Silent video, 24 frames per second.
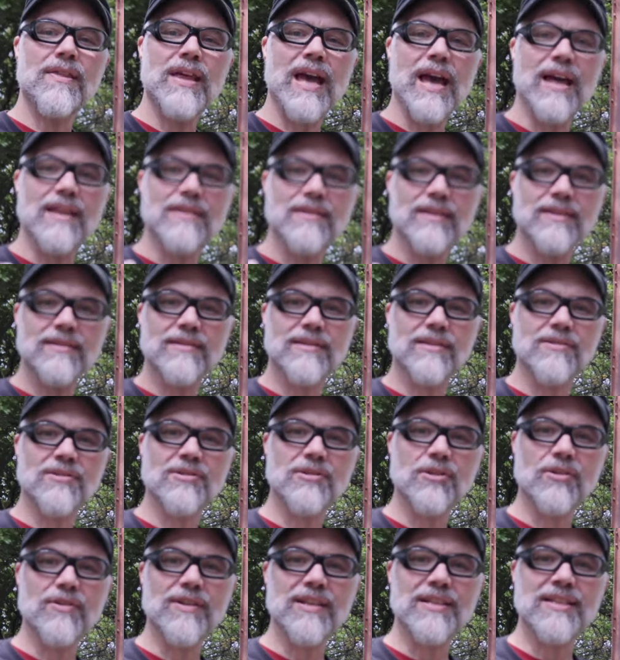then the
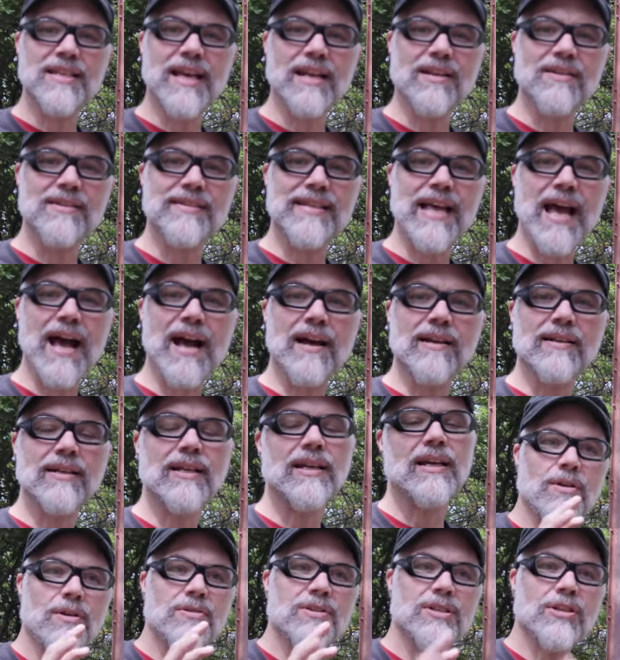slurry settles out.
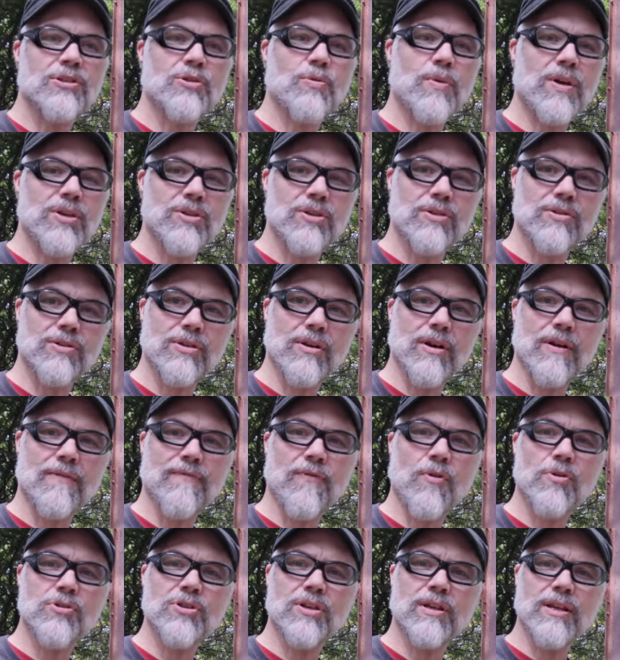Those situations are
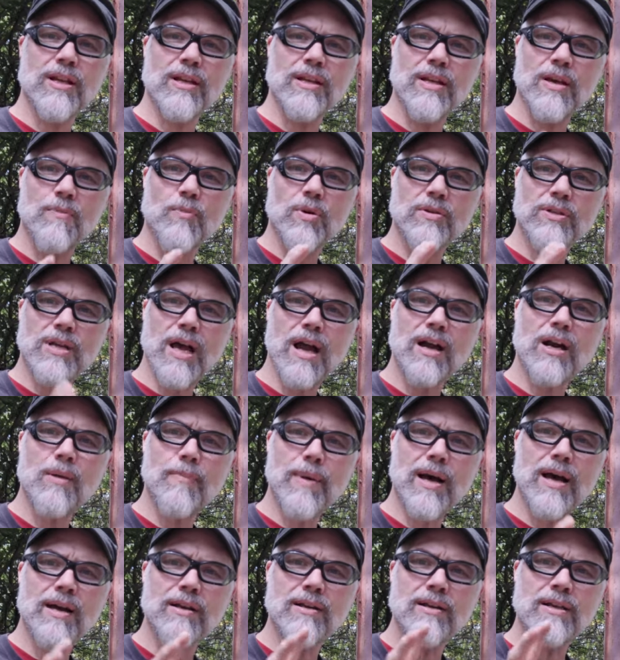unfortunate, and we'll talk
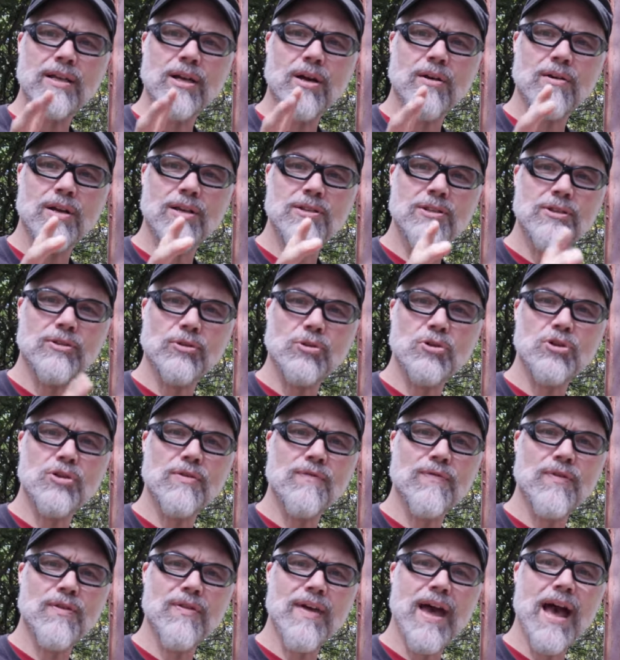about, you know, a
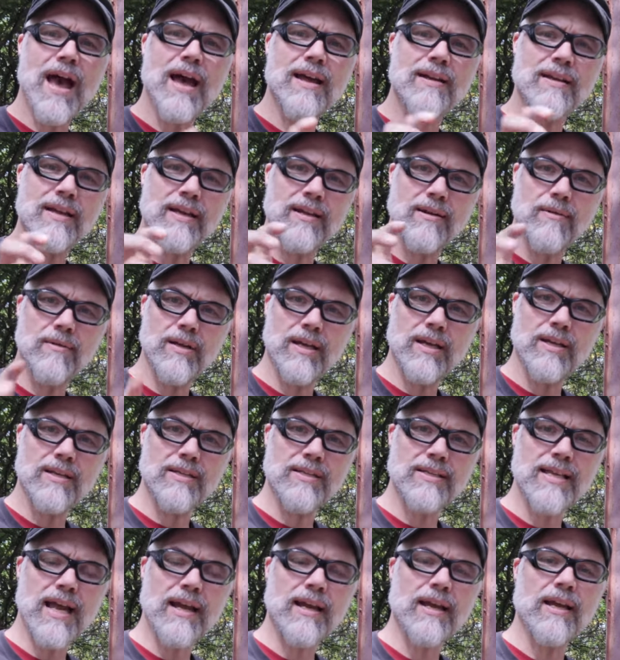solution for that in a
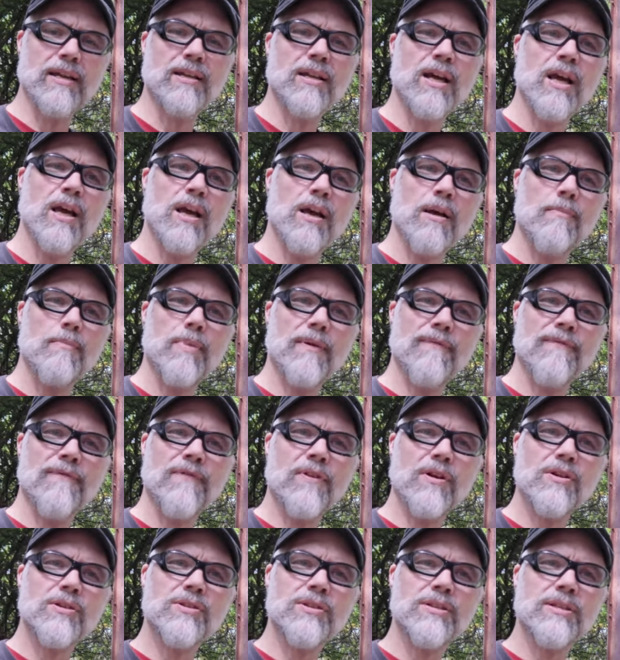second. But
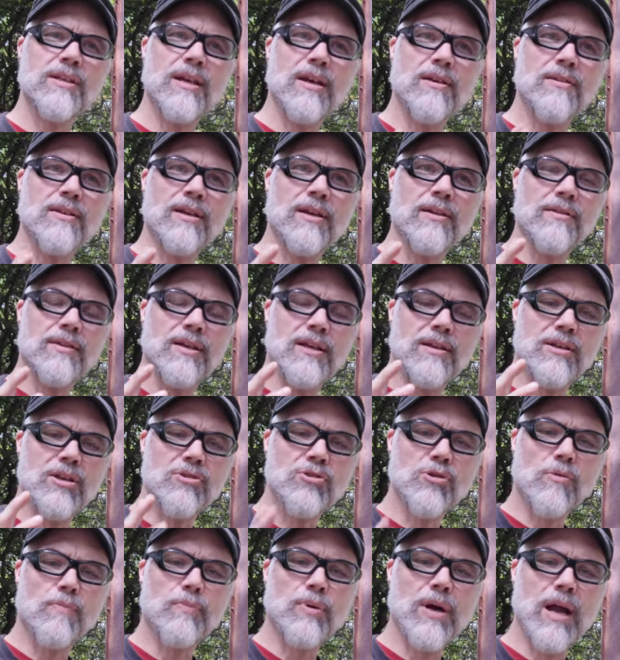first, the
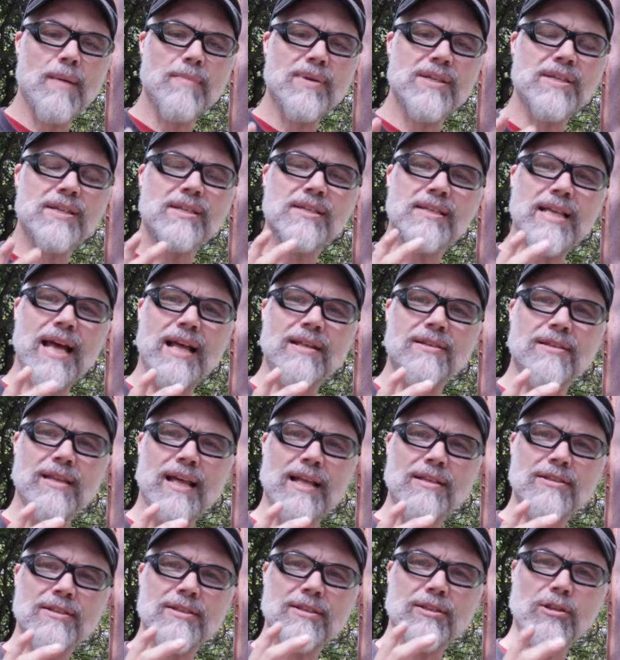initial premise is that
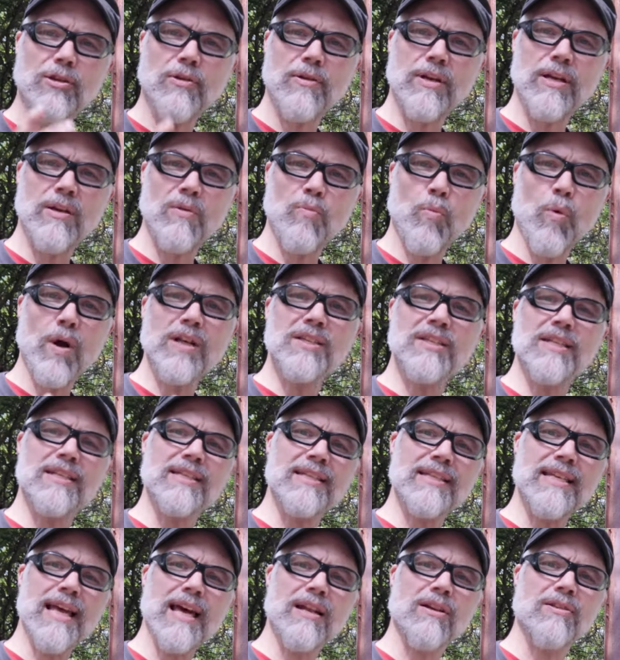slurry, once it
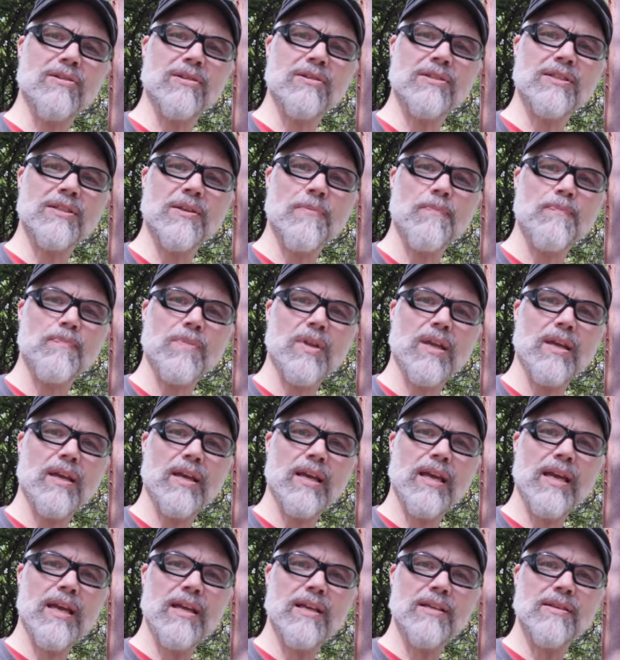settles,
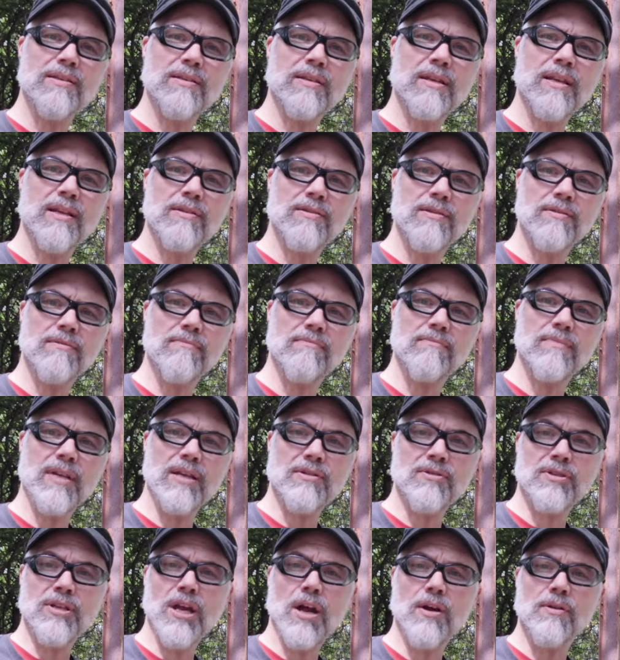
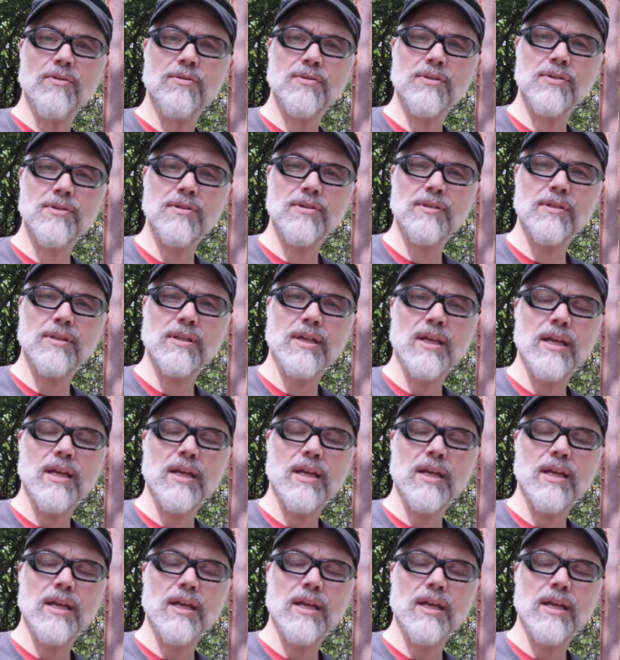is toast,